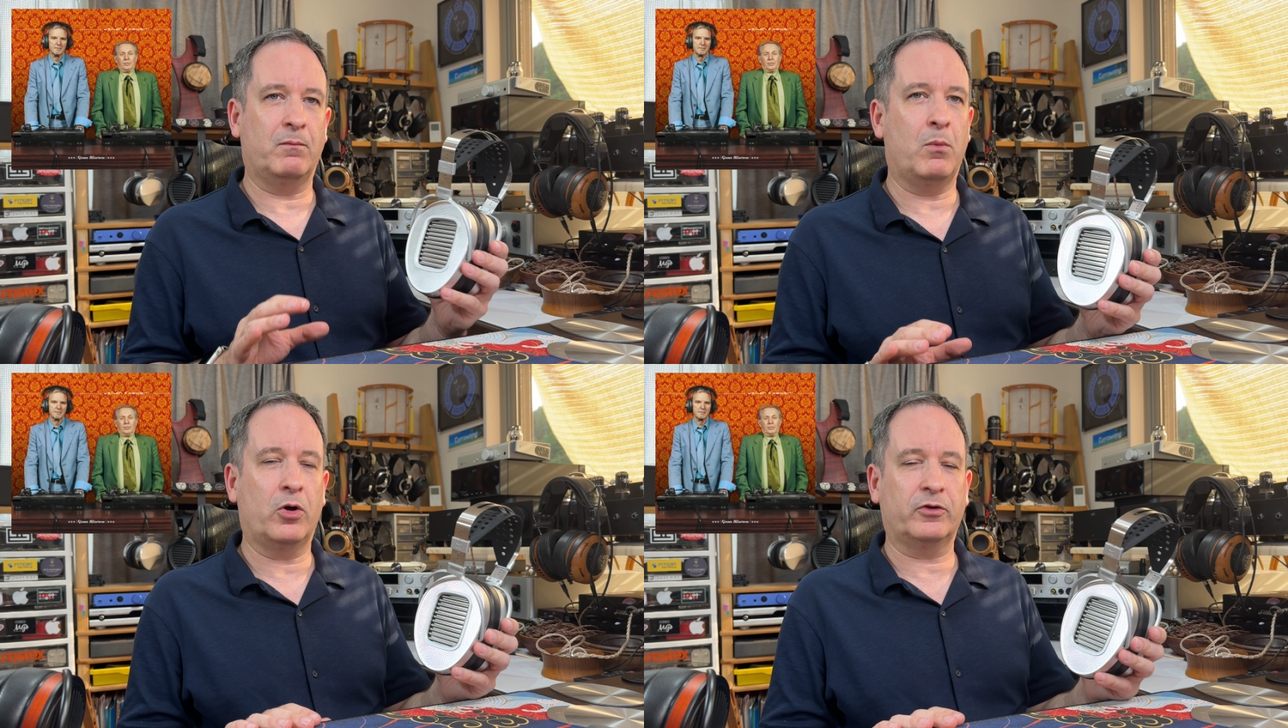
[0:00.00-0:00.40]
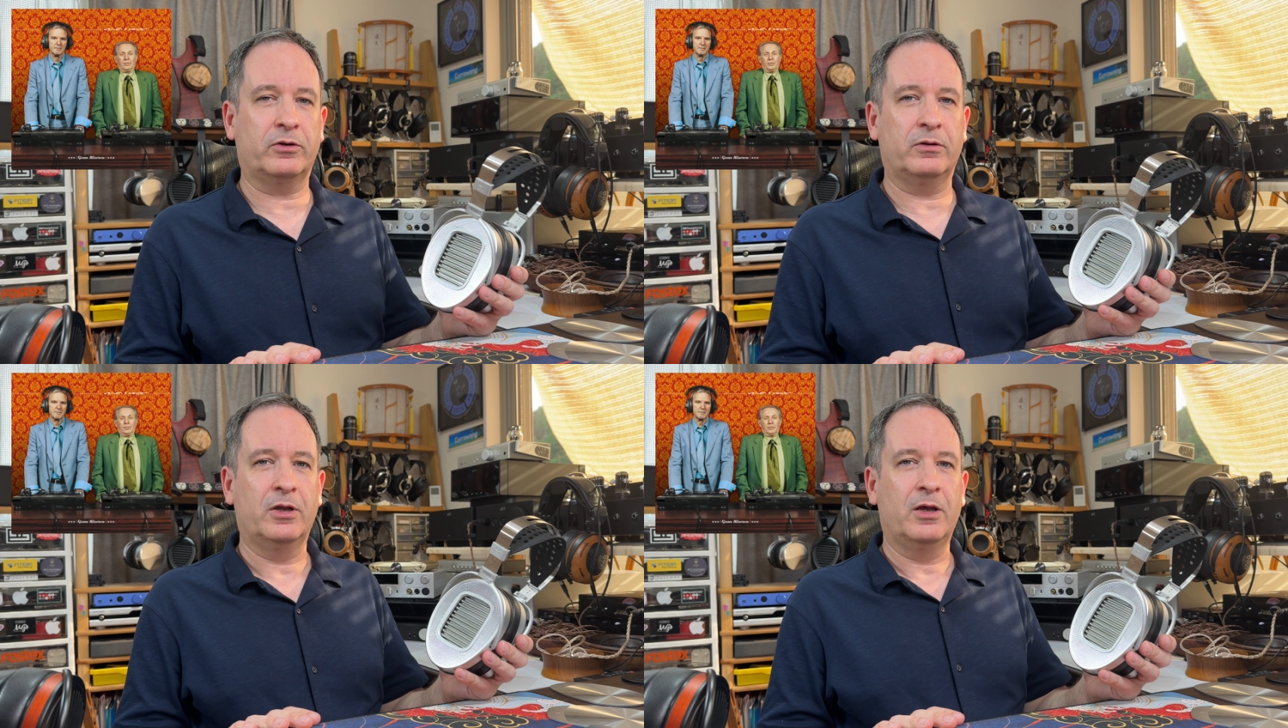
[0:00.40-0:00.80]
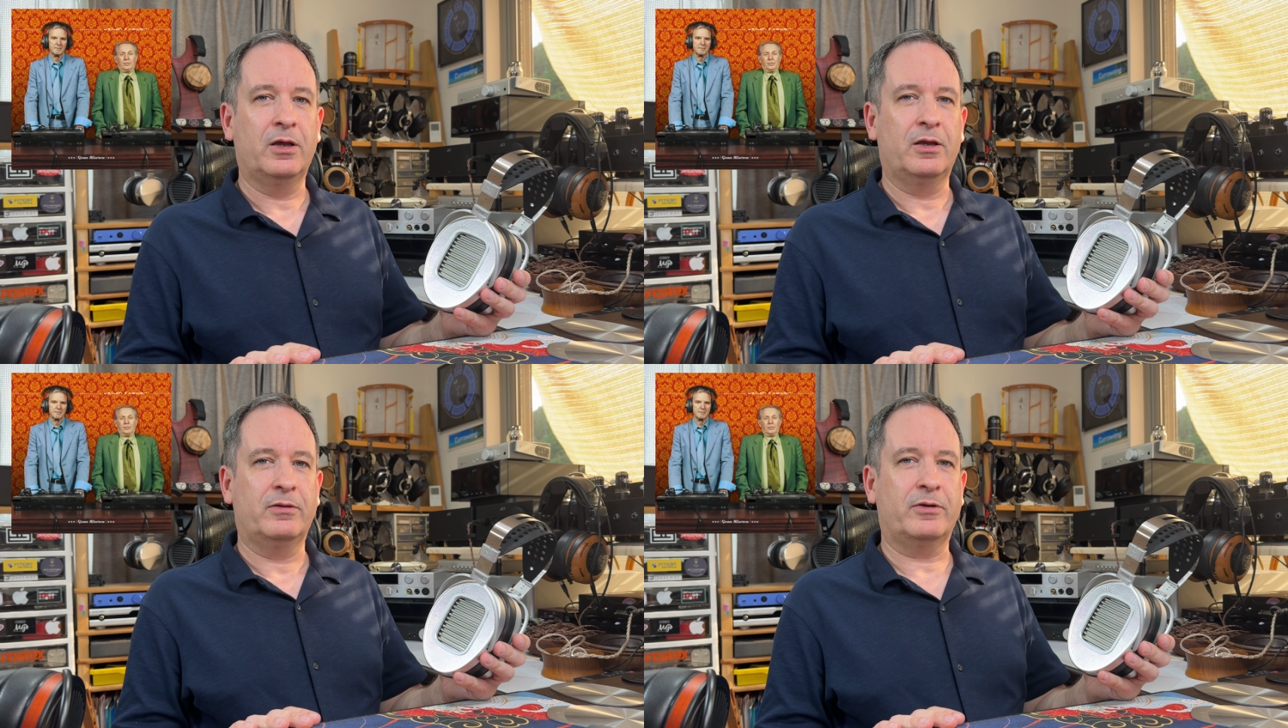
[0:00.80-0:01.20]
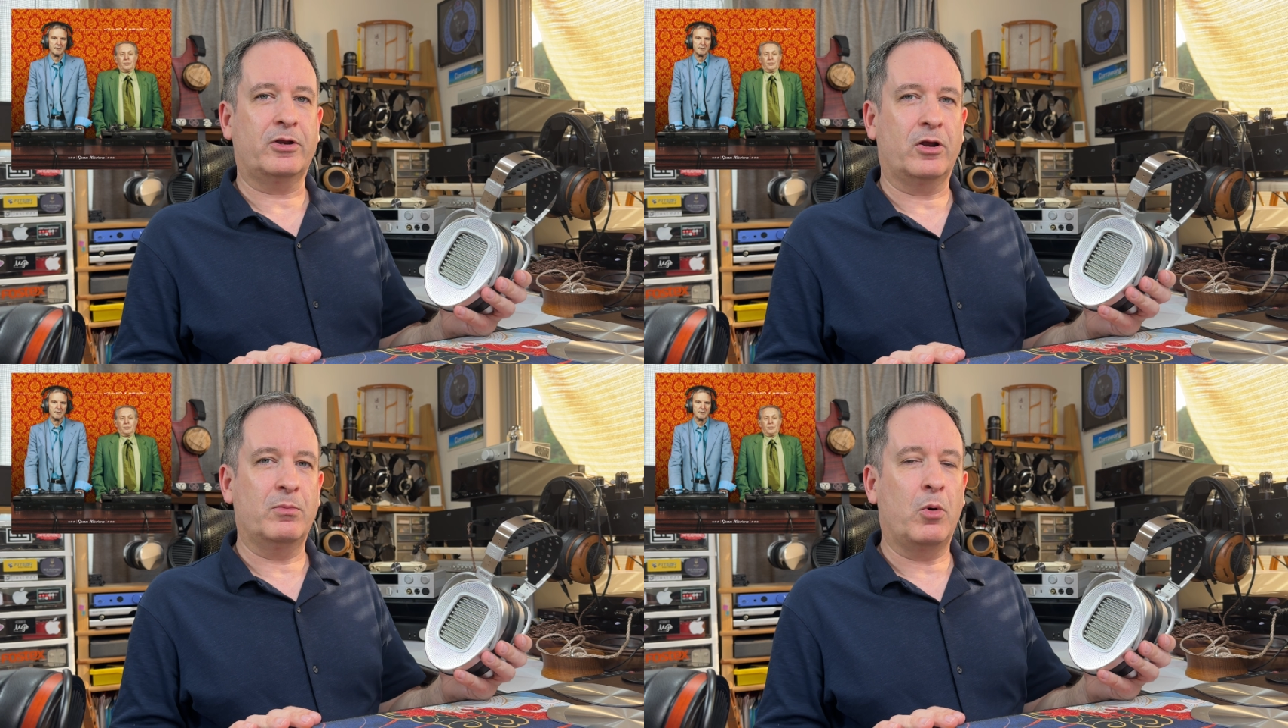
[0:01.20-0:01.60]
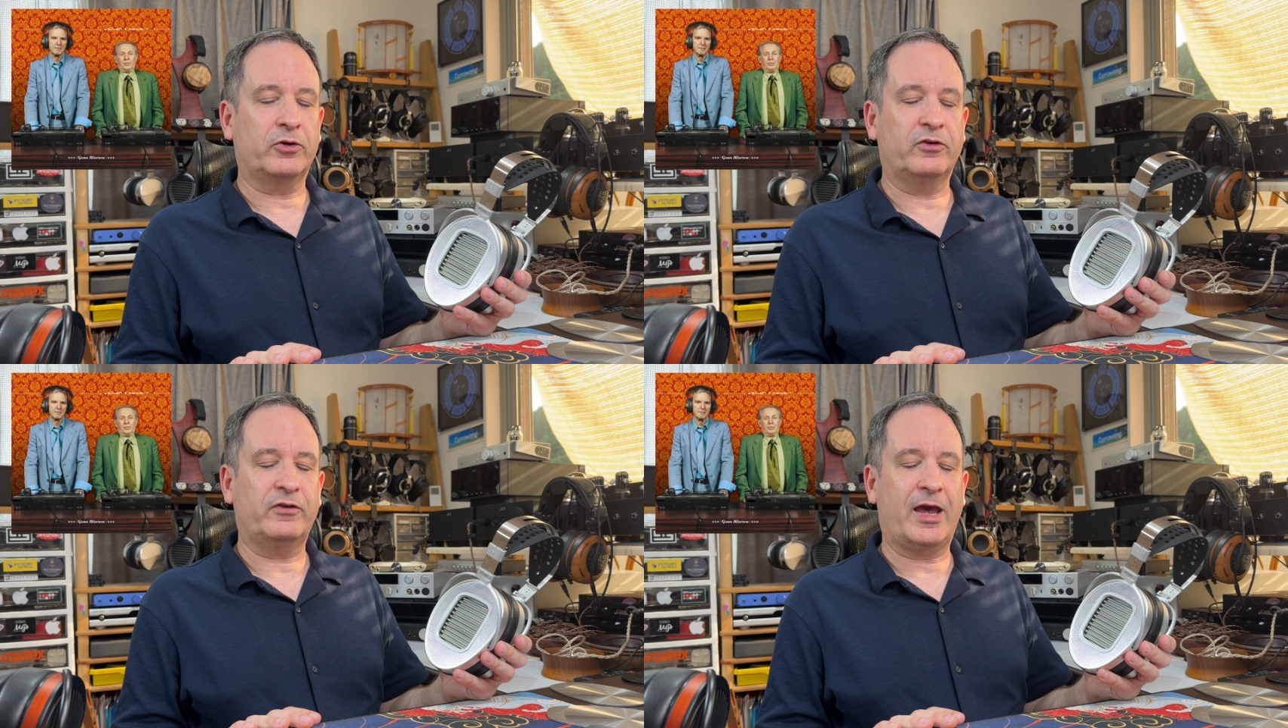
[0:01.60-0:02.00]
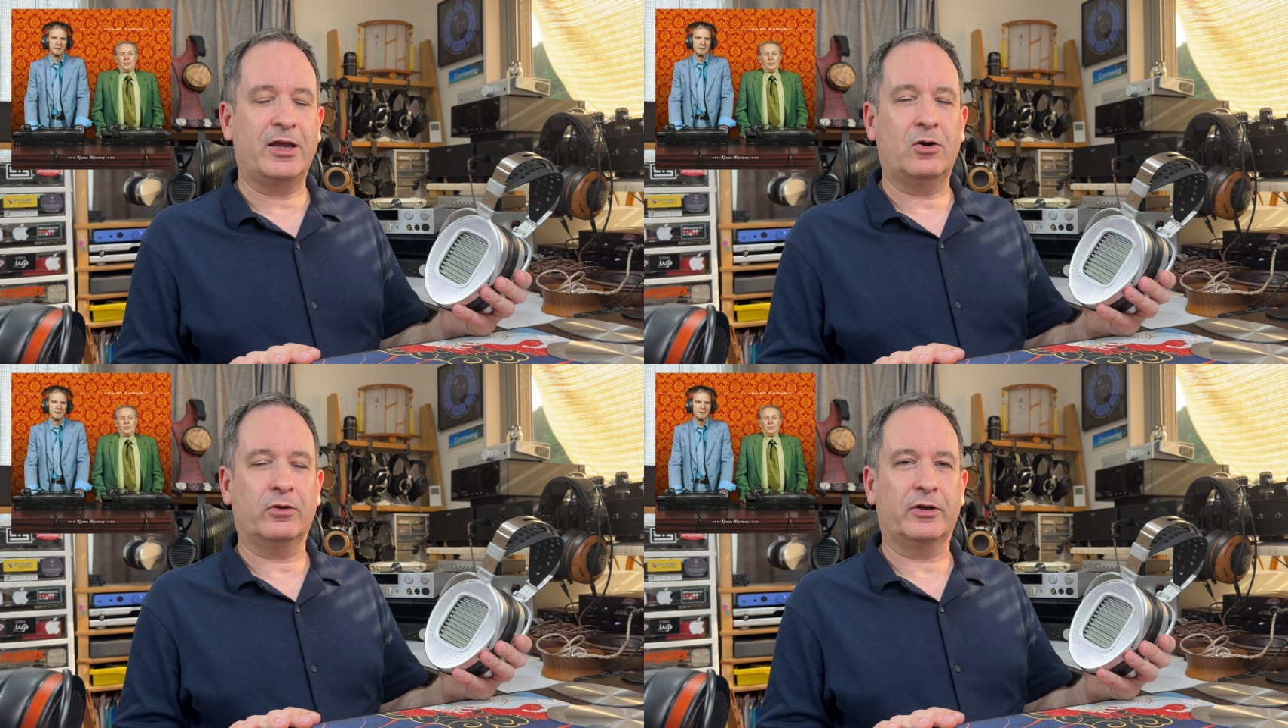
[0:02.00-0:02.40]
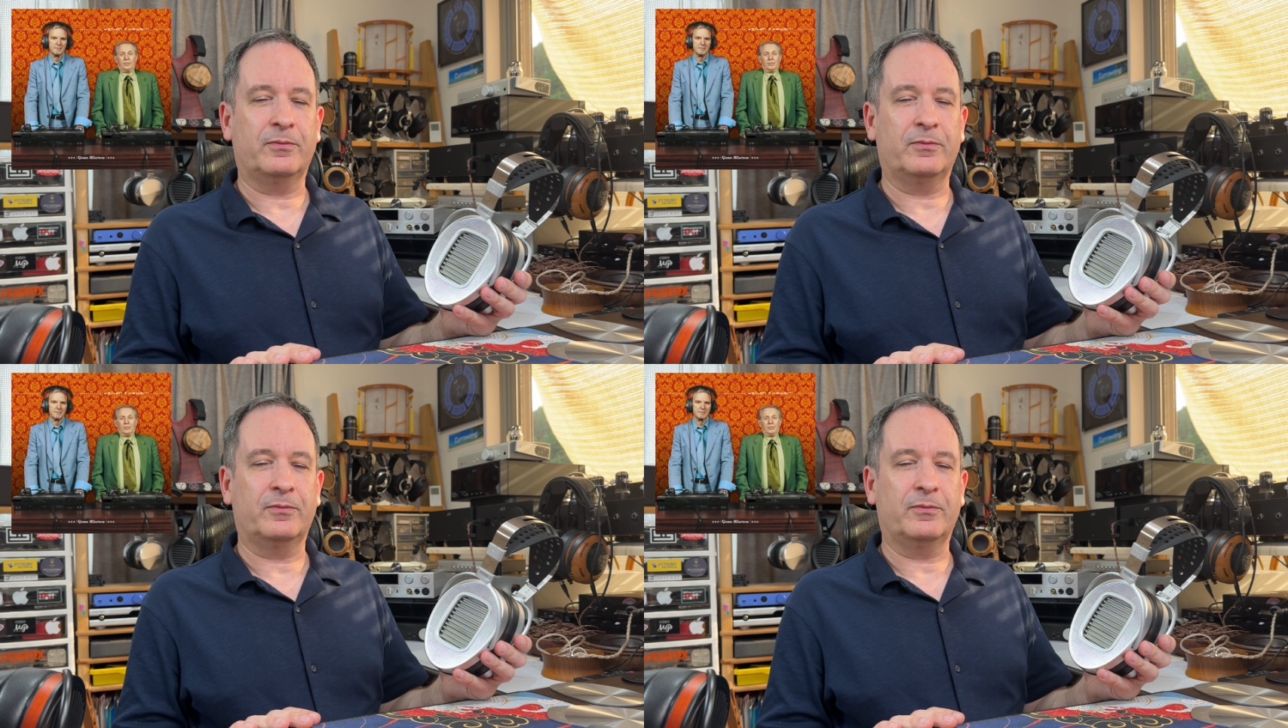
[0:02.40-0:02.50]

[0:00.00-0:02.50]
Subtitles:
modern take on it,